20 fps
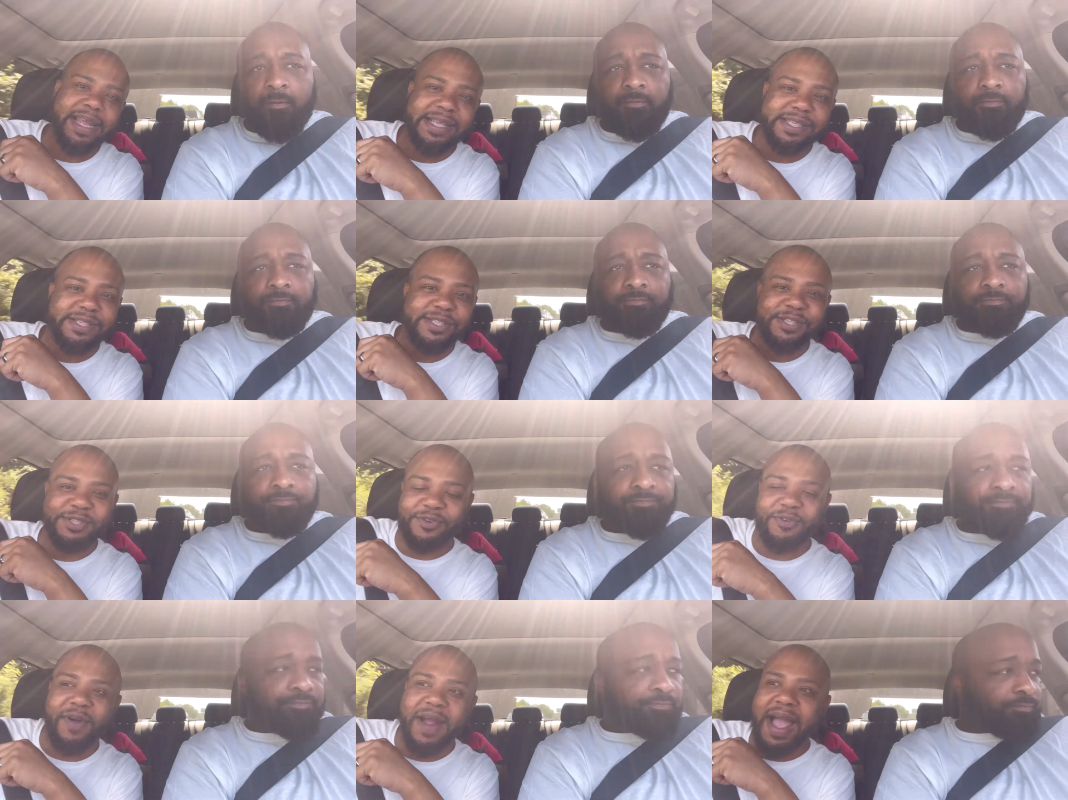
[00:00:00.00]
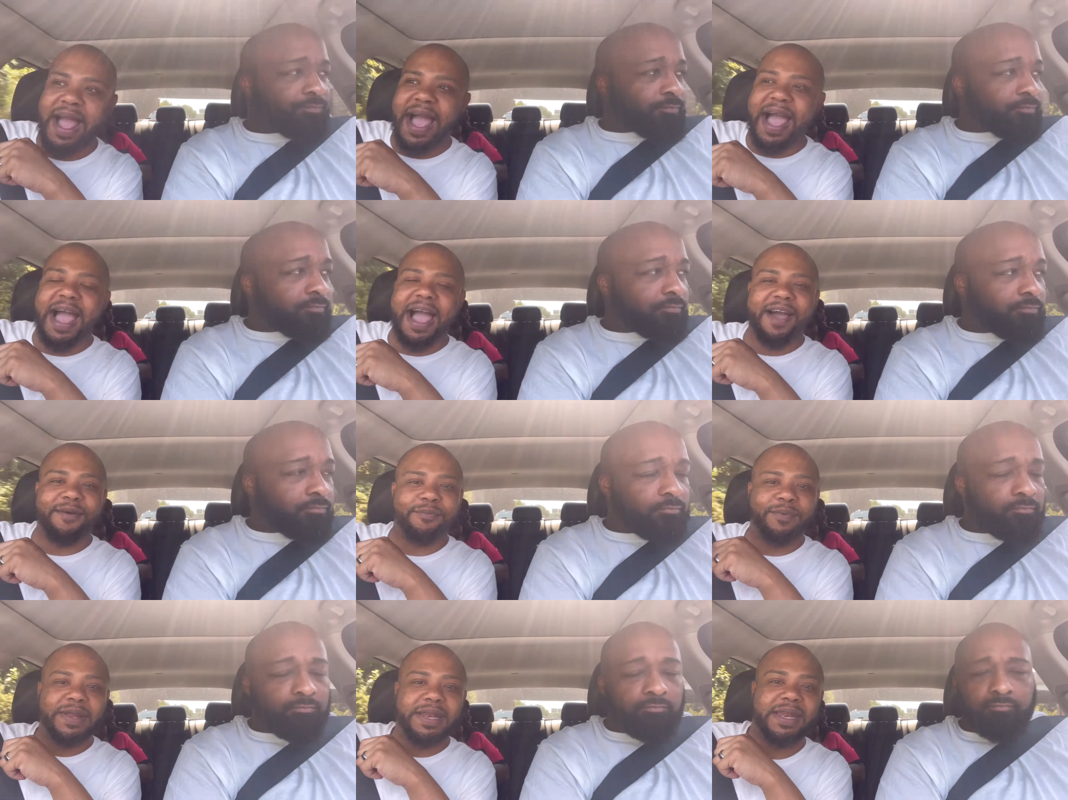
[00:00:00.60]
Speaker 1: that
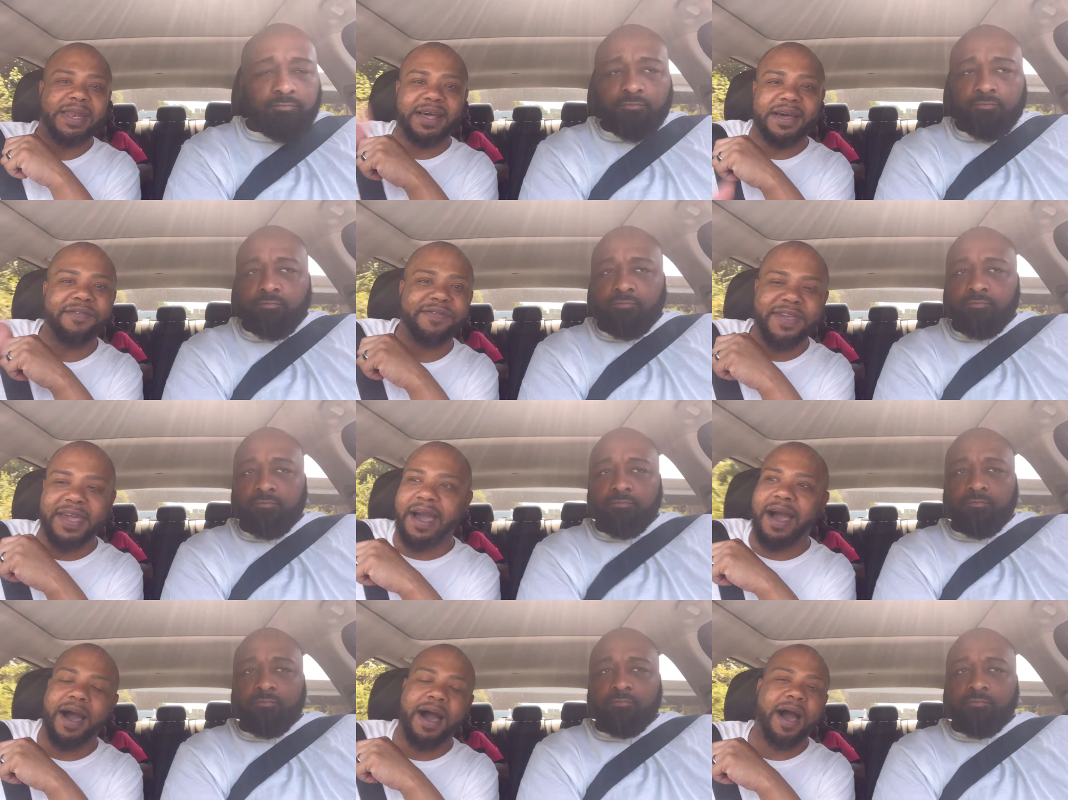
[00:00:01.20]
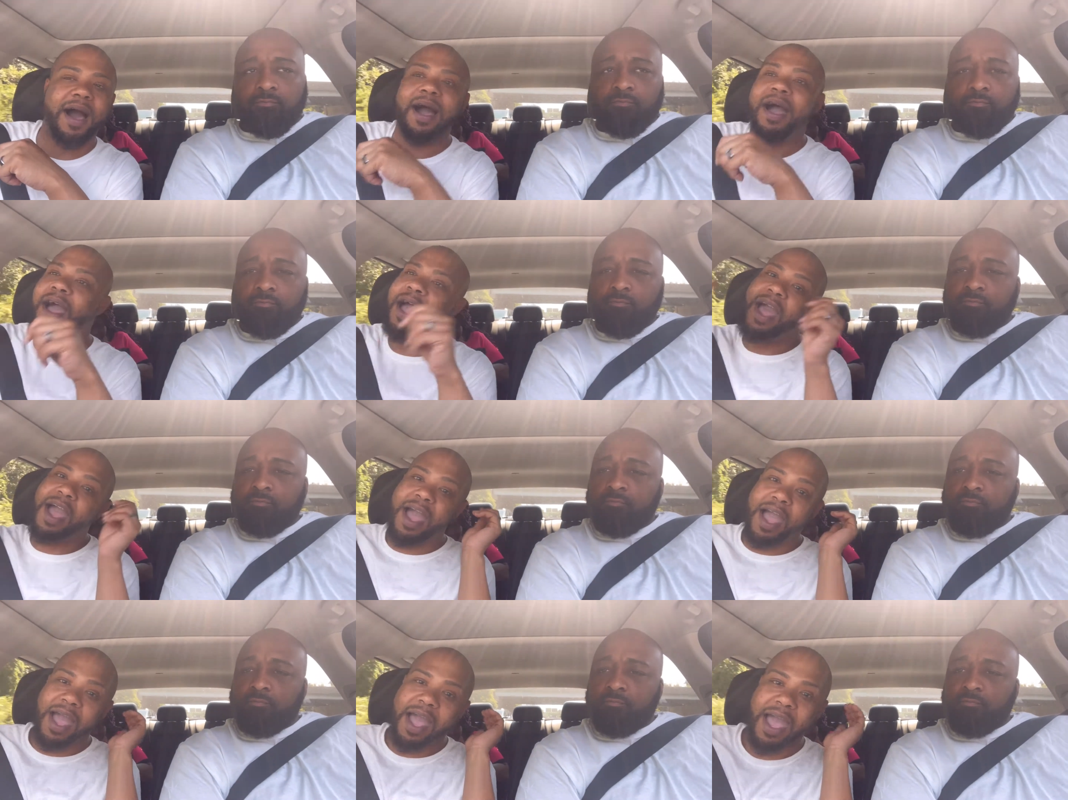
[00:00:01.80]
subscribe. We love y'all.
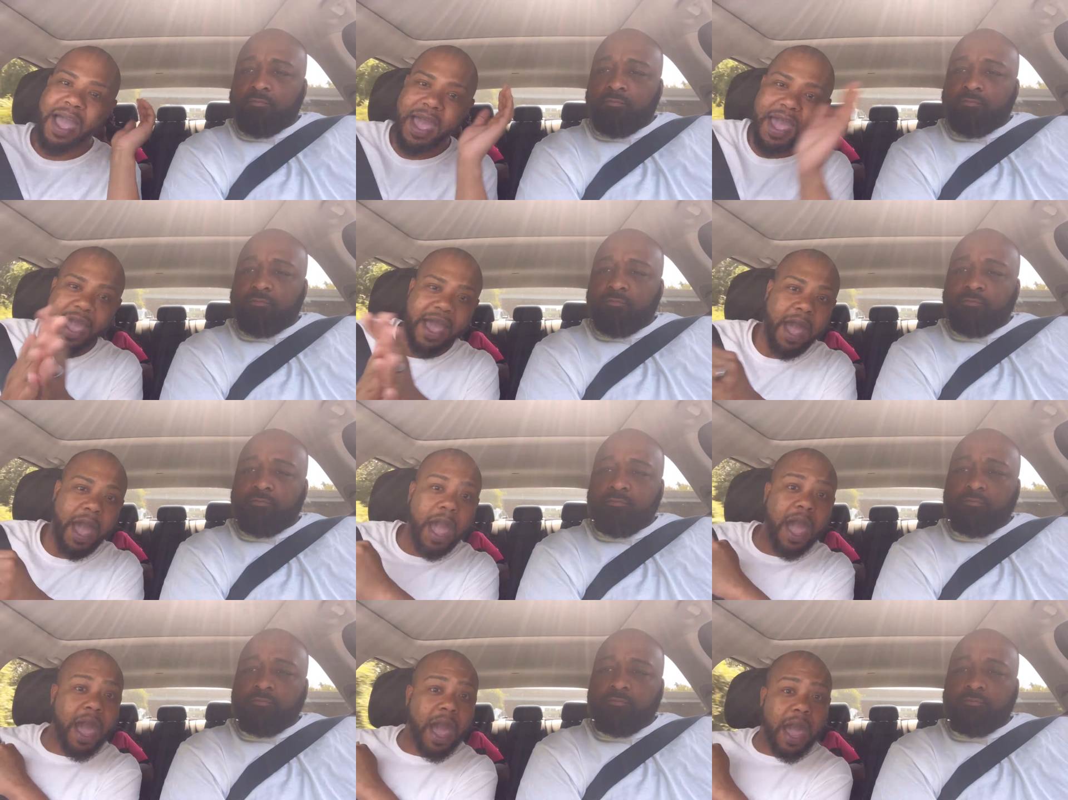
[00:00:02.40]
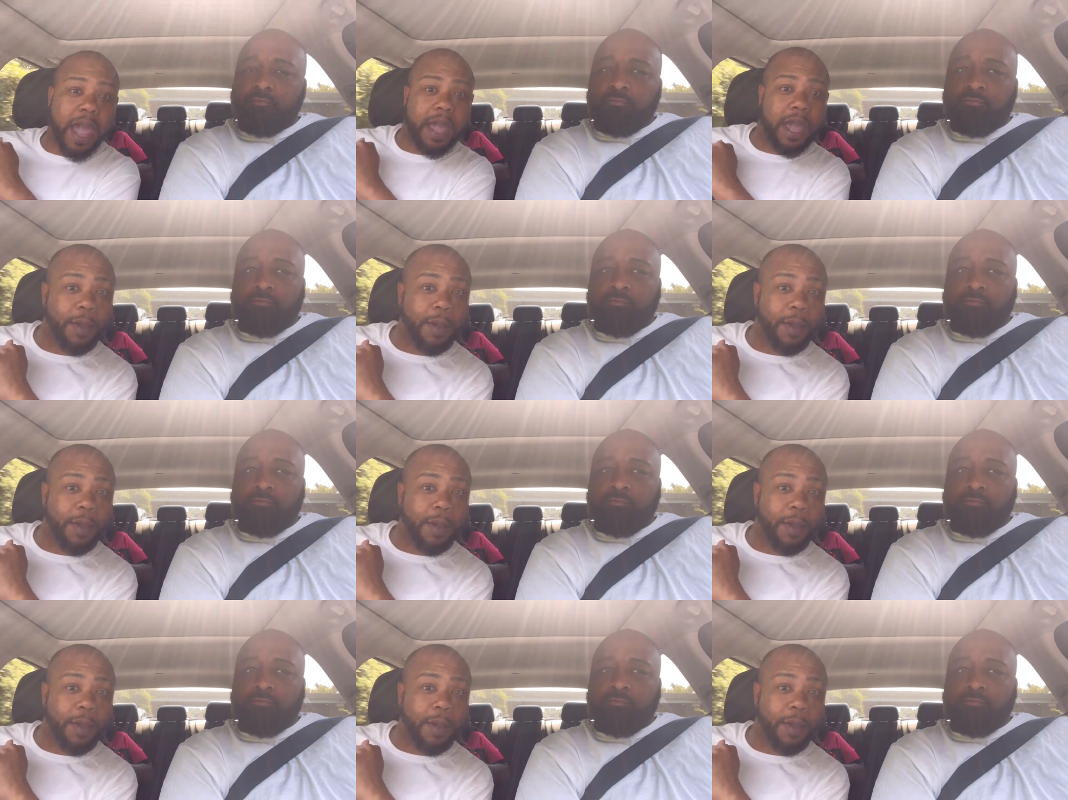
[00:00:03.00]
Hey,